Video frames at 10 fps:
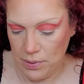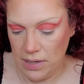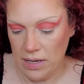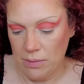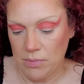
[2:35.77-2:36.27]

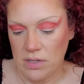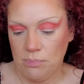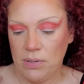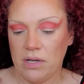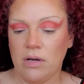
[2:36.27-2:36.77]
But I am going
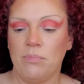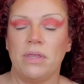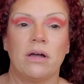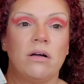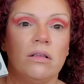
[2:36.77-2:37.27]
to pick up
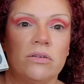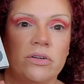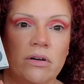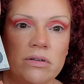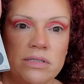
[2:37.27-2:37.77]
that color
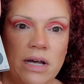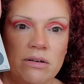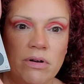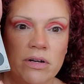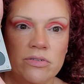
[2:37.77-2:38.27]
Dark
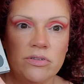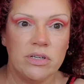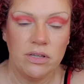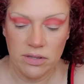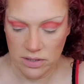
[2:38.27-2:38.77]
Side right
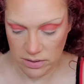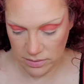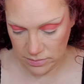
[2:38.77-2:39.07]
underneath.